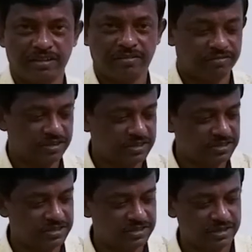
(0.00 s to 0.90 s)

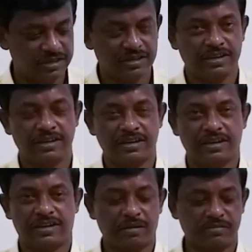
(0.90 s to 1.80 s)
First
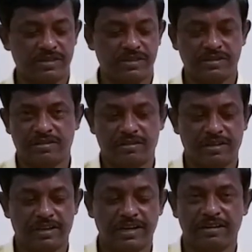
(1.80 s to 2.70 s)
times
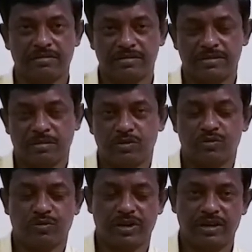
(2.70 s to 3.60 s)
getting suppose
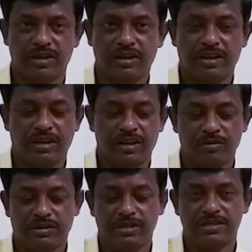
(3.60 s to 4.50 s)
1, and
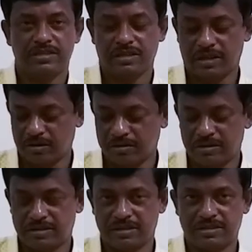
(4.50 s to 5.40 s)
with this another
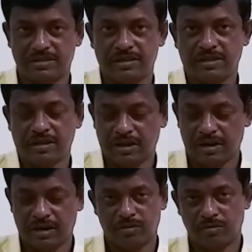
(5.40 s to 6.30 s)
6,
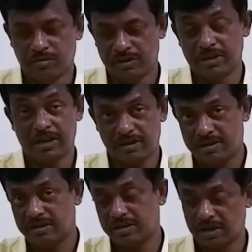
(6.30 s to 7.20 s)
and with
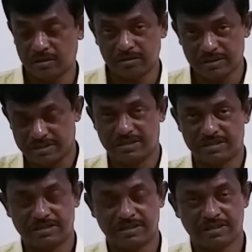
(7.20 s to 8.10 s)
that another
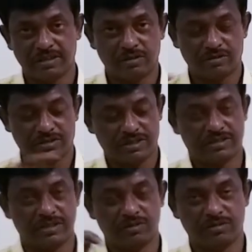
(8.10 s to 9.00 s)
6. 6
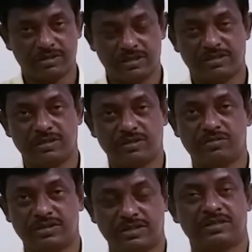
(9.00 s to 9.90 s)
into 6 into
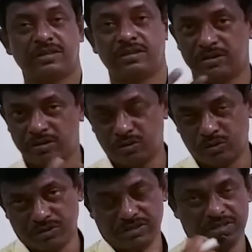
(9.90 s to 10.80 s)
6
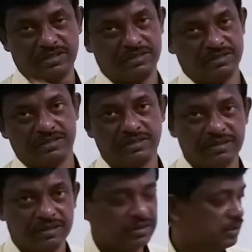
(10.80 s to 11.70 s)
216.
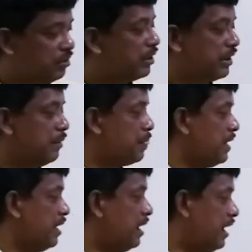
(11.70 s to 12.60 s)
Okay,
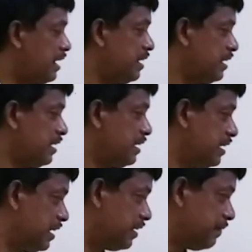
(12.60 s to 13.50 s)
and
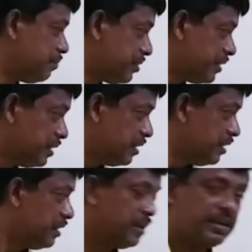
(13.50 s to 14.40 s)
here
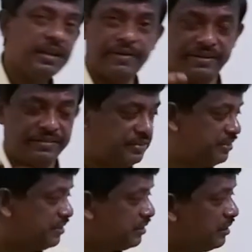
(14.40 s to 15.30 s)

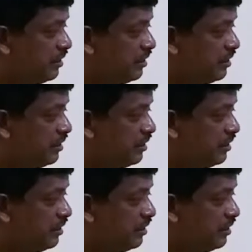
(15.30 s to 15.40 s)
events.